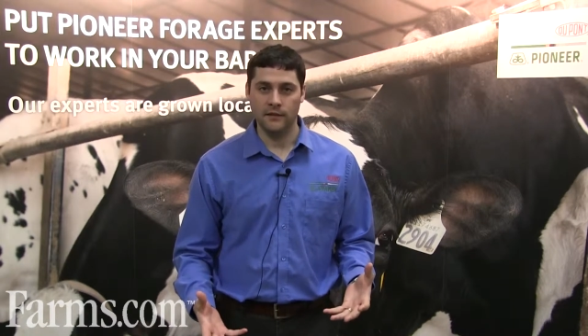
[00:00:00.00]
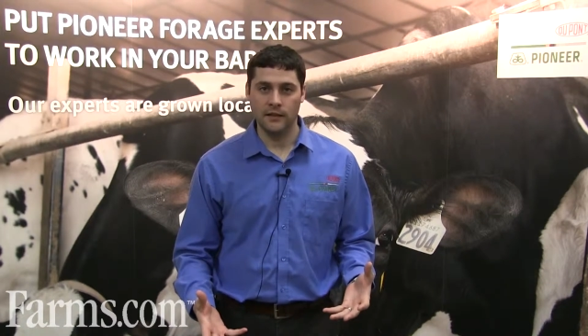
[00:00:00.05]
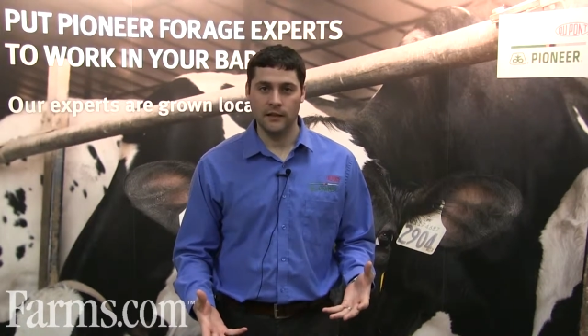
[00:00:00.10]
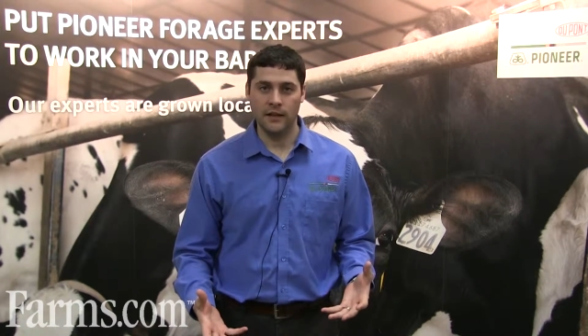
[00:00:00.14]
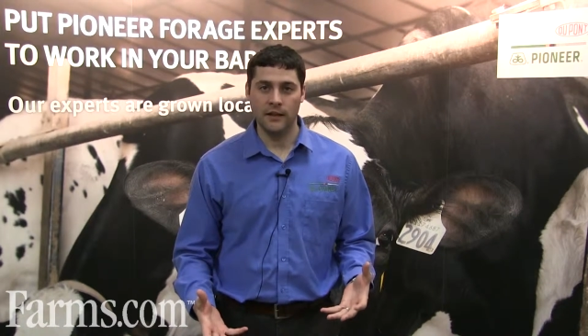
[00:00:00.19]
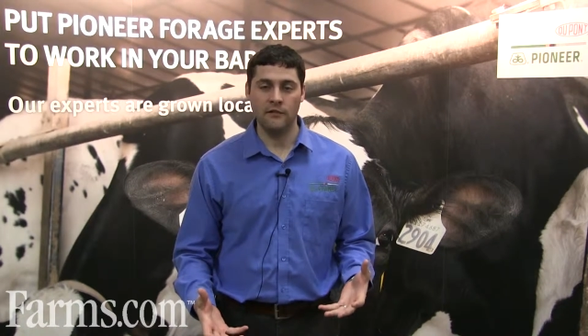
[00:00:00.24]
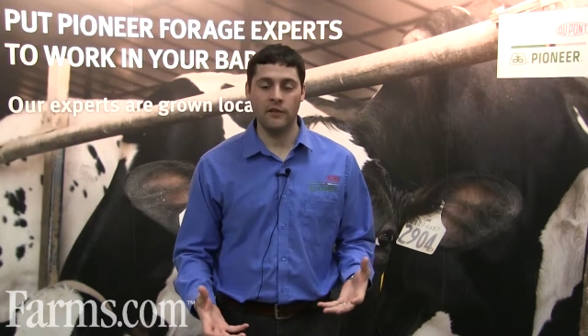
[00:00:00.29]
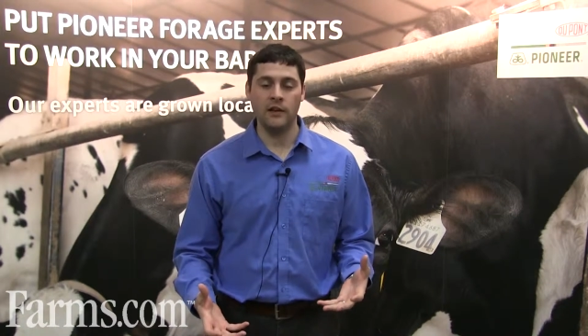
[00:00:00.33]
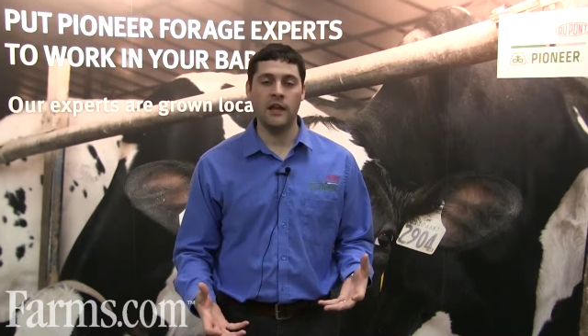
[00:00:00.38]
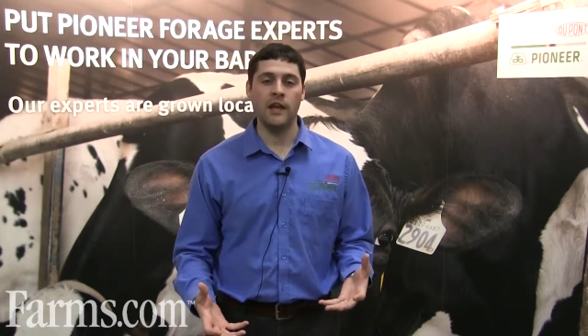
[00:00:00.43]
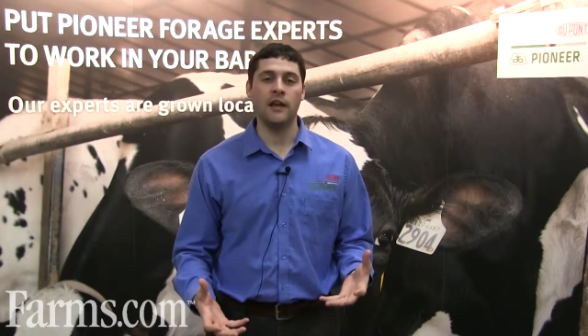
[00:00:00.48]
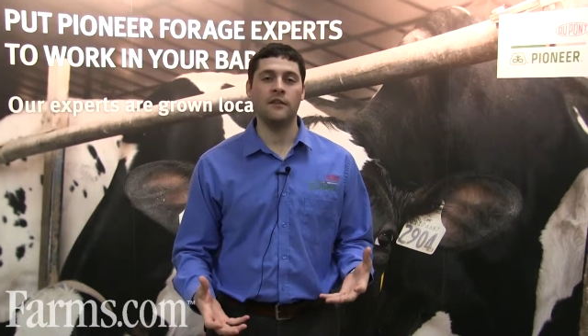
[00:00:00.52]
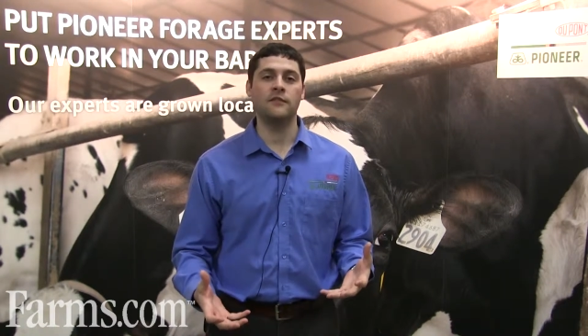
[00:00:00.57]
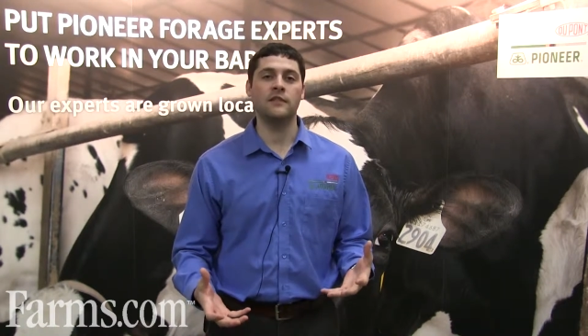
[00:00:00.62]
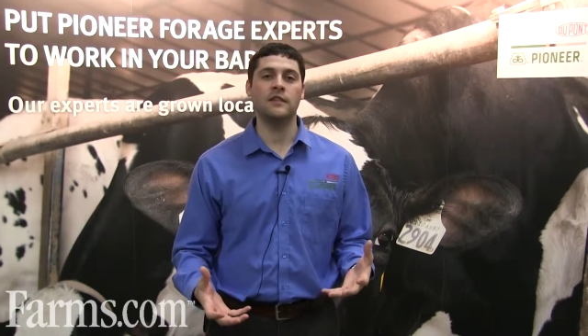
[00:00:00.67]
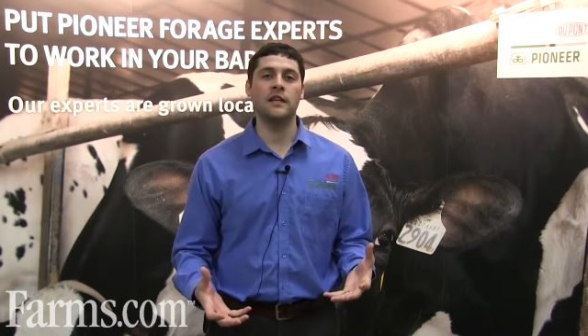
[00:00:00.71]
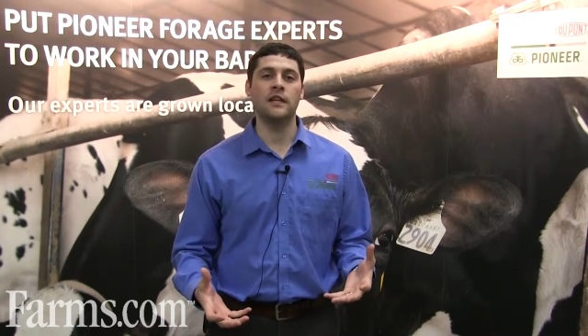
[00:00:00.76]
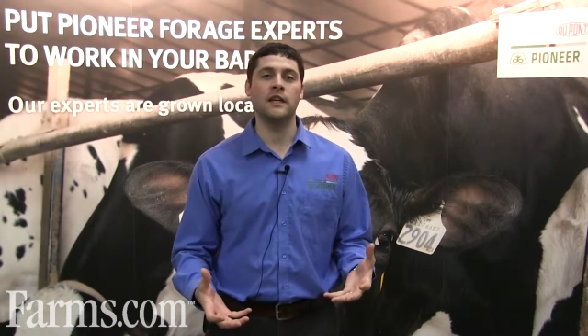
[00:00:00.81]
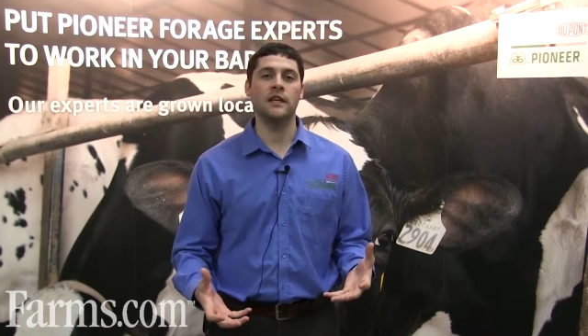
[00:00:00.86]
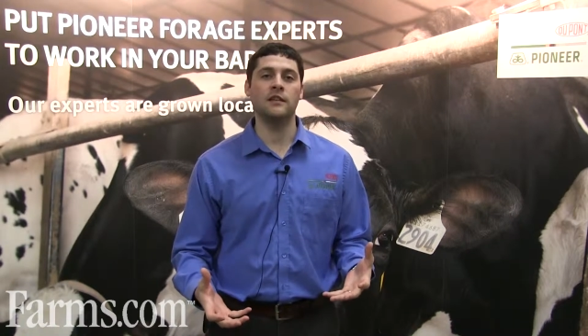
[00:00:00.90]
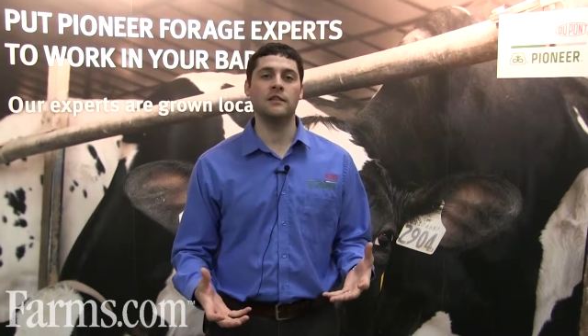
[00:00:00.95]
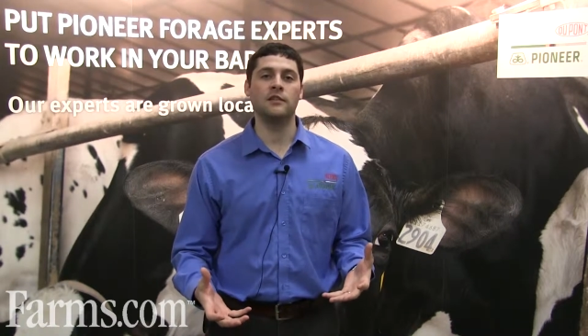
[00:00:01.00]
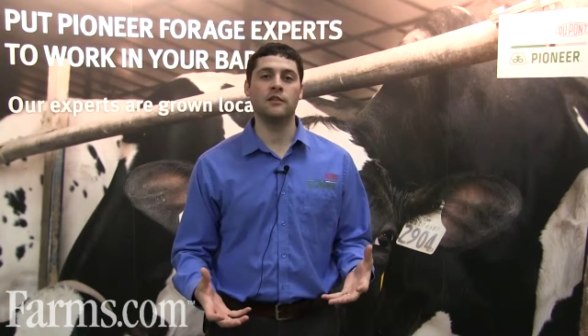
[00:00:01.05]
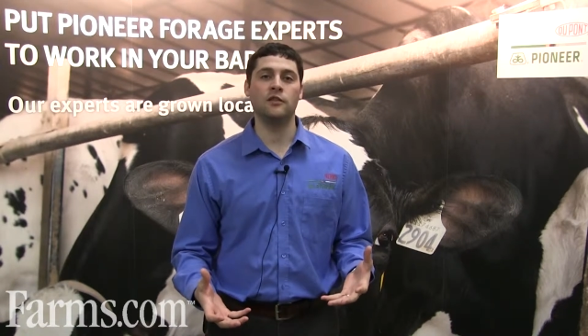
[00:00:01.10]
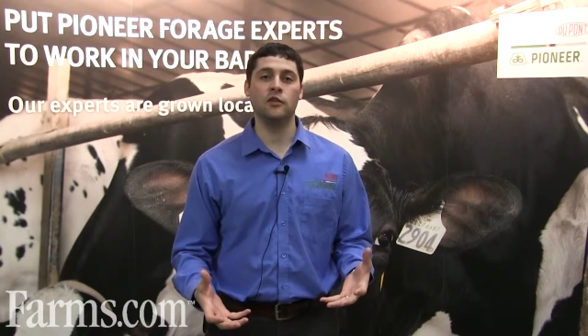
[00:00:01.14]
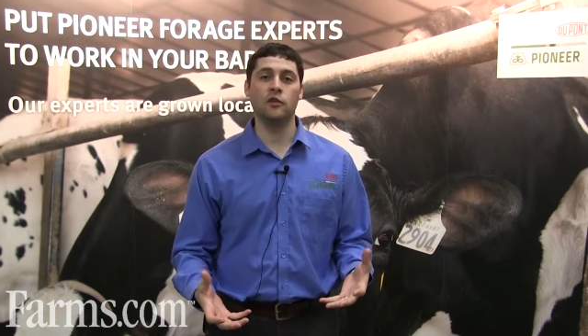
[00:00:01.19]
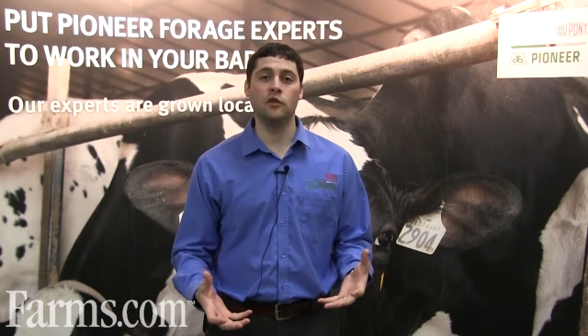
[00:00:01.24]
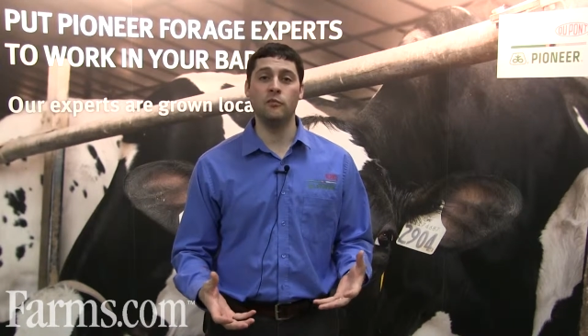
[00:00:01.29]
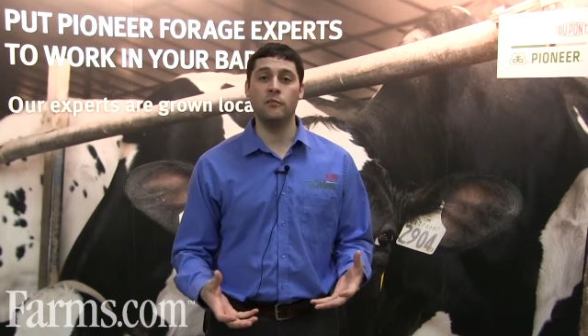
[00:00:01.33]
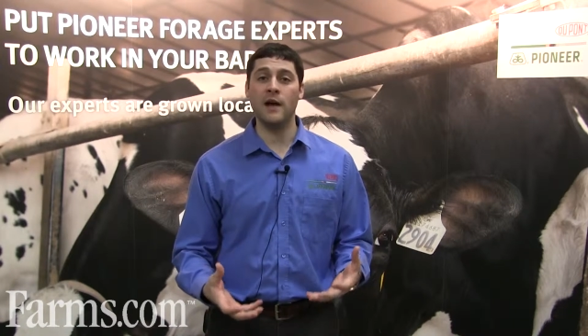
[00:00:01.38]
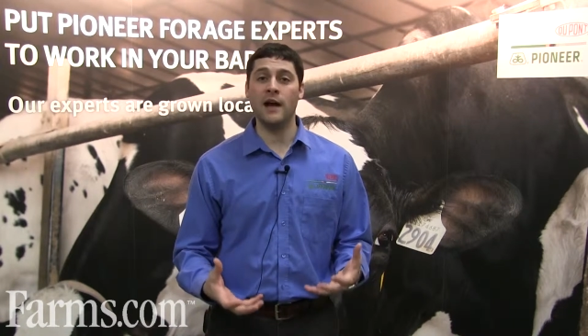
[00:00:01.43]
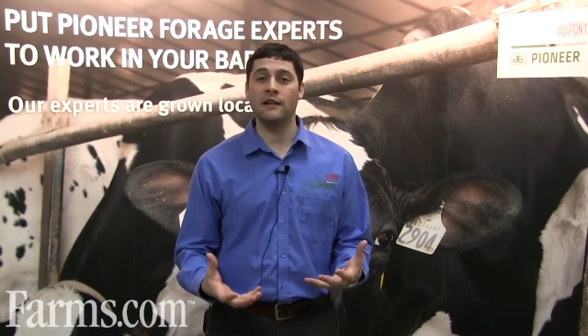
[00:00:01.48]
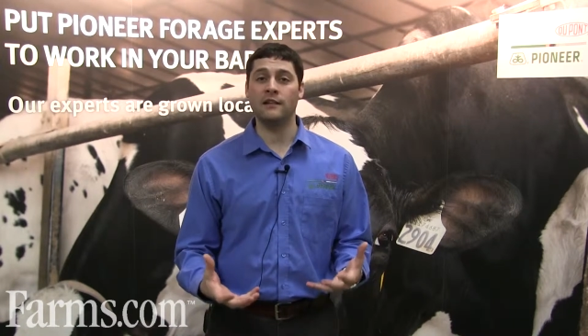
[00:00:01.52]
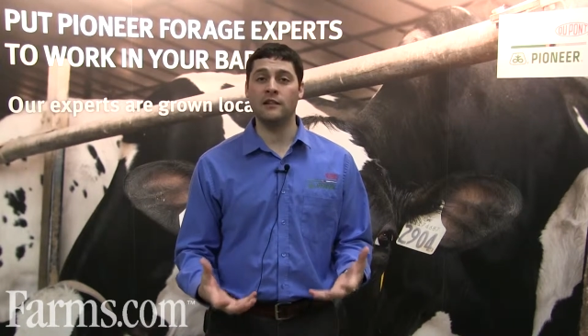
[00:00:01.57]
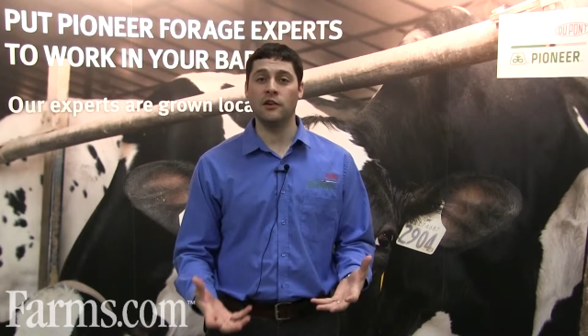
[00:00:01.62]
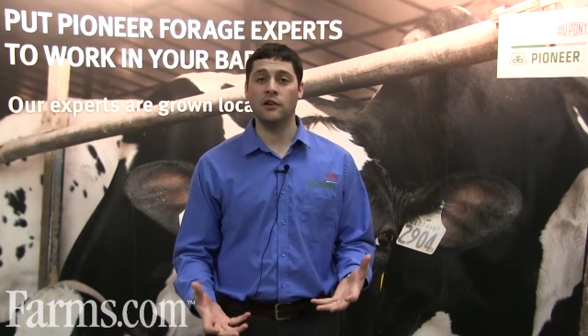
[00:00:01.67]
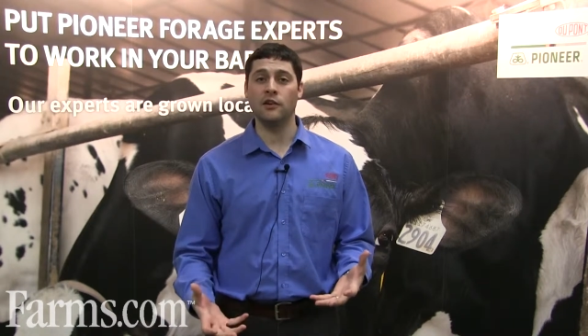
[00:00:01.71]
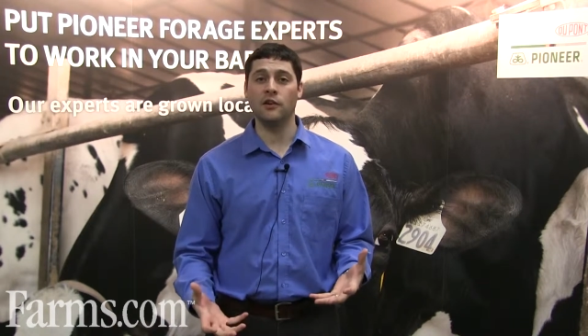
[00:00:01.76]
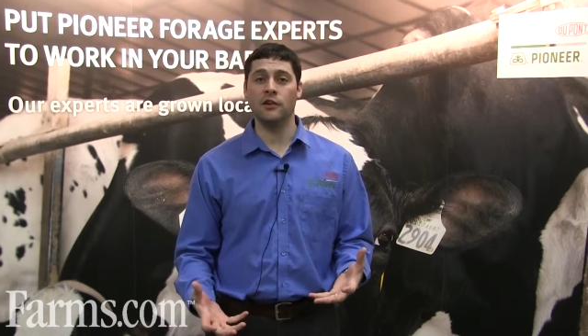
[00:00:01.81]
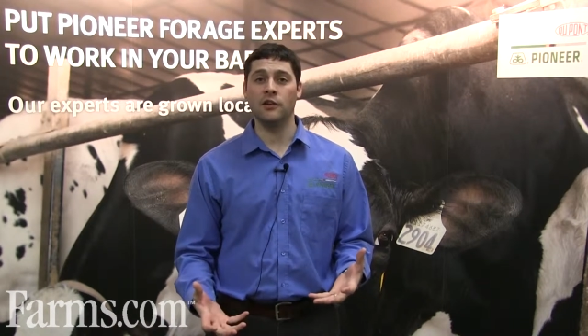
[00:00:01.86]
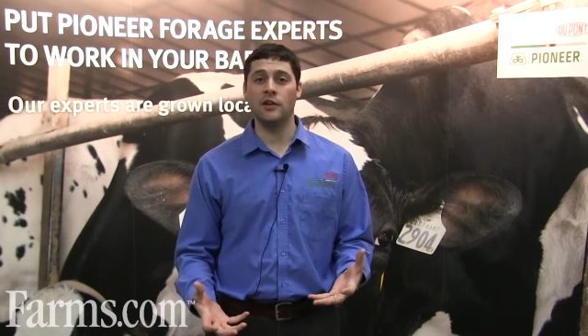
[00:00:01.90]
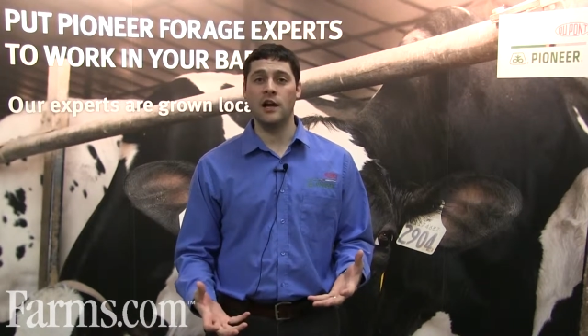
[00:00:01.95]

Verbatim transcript: 11AFT is a new bacterial